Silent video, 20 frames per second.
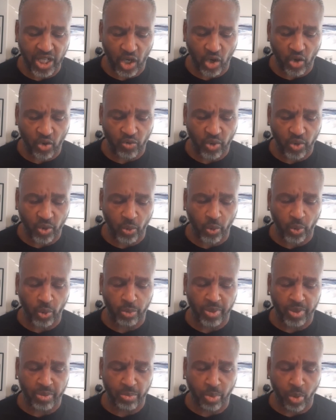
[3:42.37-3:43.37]
over will
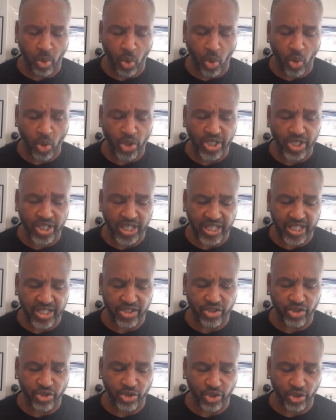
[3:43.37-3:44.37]
be poured
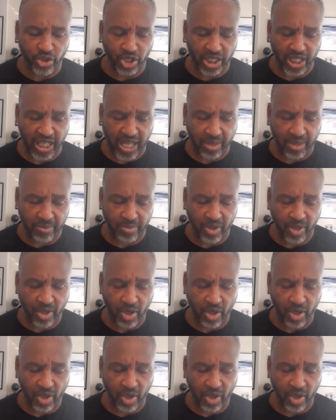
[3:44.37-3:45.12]
into your lap.